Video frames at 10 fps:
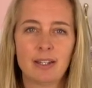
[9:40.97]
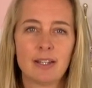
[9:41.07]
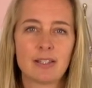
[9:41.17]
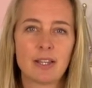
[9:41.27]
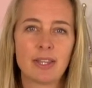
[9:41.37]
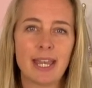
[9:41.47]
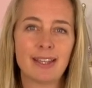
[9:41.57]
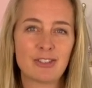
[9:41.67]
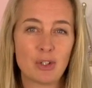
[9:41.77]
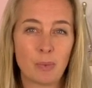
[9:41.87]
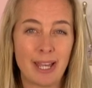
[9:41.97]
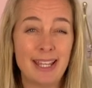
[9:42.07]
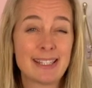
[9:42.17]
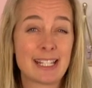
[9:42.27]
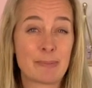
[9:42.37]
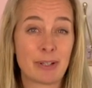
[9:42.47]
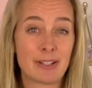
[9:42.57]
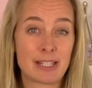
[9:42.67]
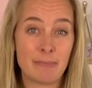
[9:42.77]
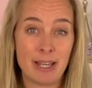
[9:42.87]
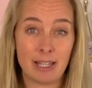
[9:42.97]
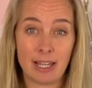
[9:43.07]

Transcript: So the extra weight is because the Maker